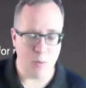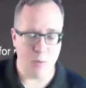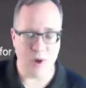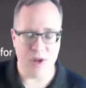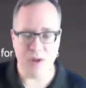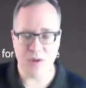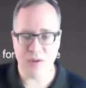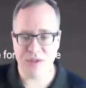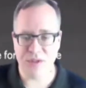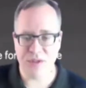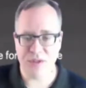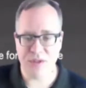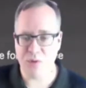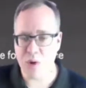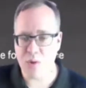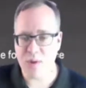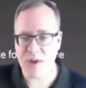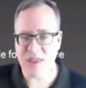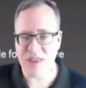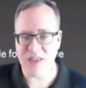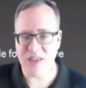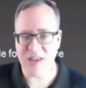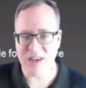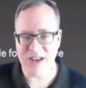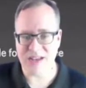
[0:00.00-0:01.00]
When you throw
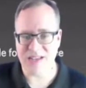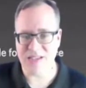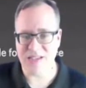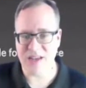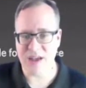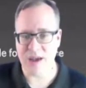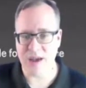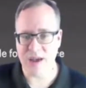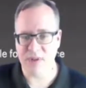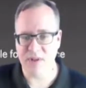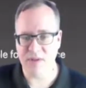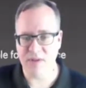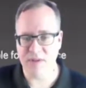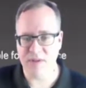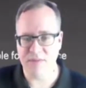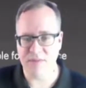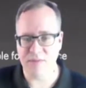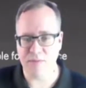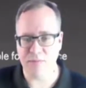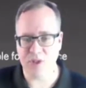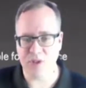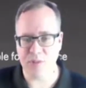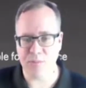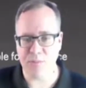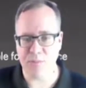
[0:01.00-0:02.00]
in the next couple
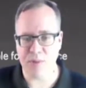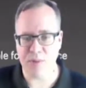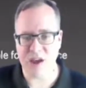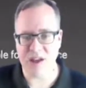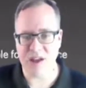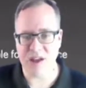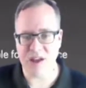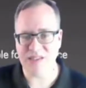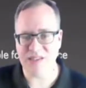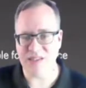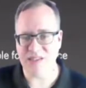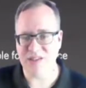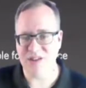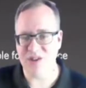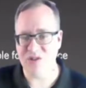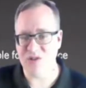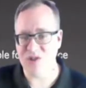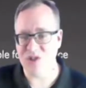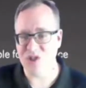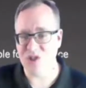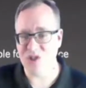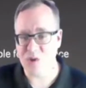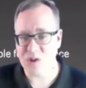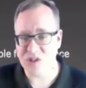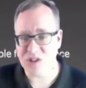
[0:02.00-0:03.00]
of responses, no
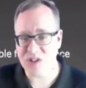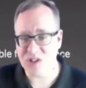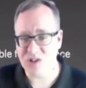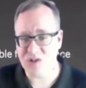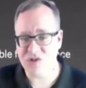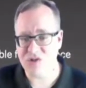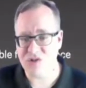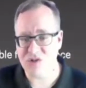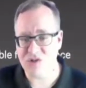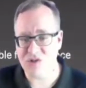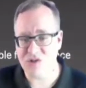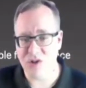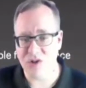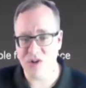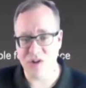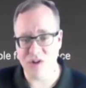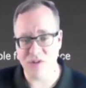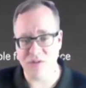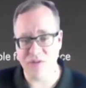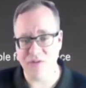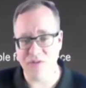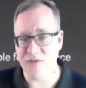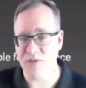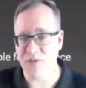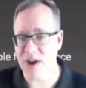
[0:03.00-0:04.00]
source control,
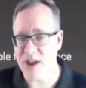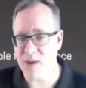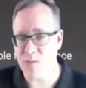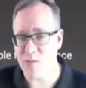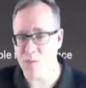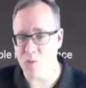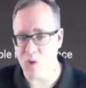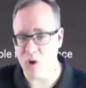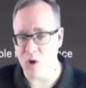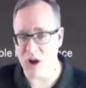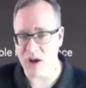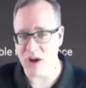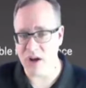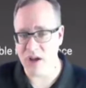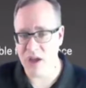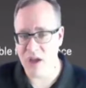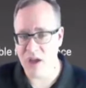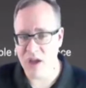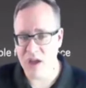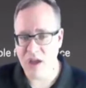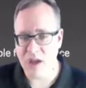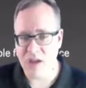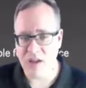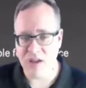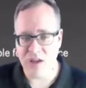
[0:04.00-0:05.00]
no framework,
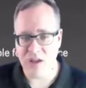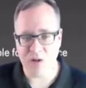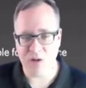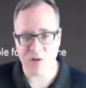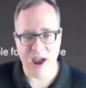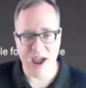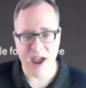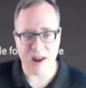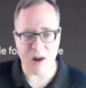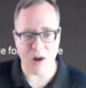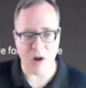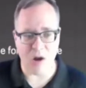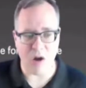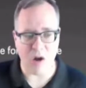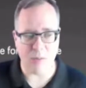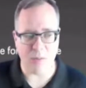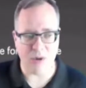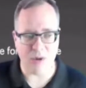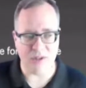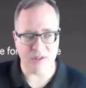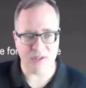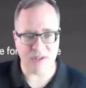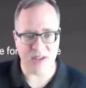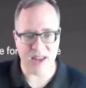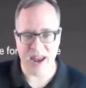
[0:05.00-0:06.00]
you're at
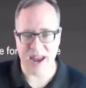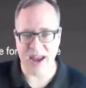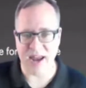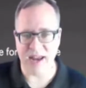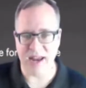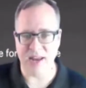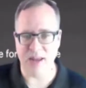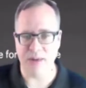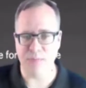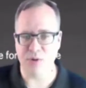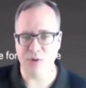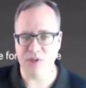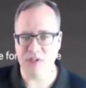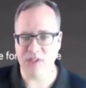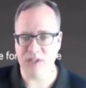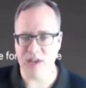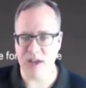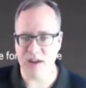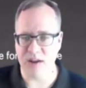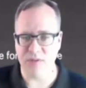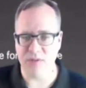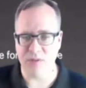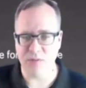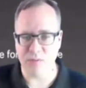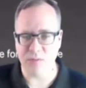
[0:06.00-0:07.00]
almost
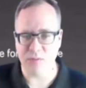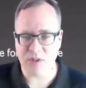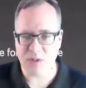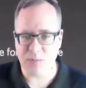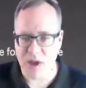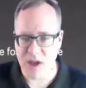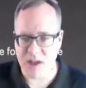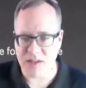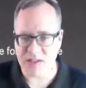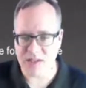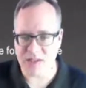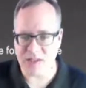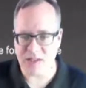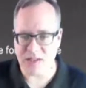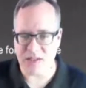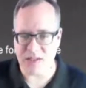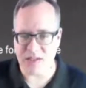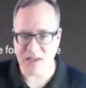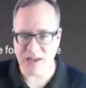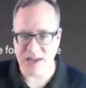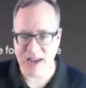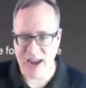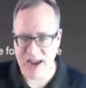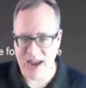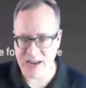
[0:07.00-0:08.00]
80% of the responses.